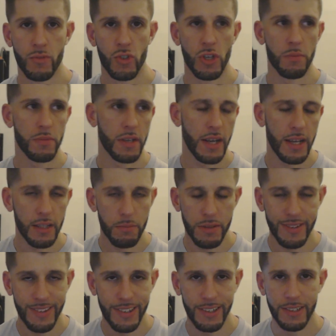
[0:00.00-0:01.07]
something had to
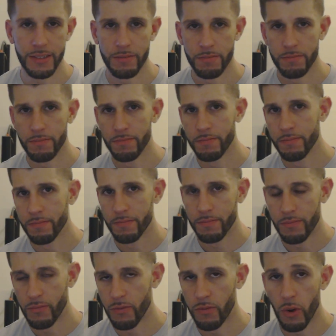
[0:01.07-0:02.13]
be done,
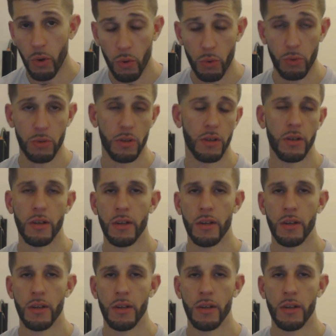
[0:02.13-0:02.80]
fold.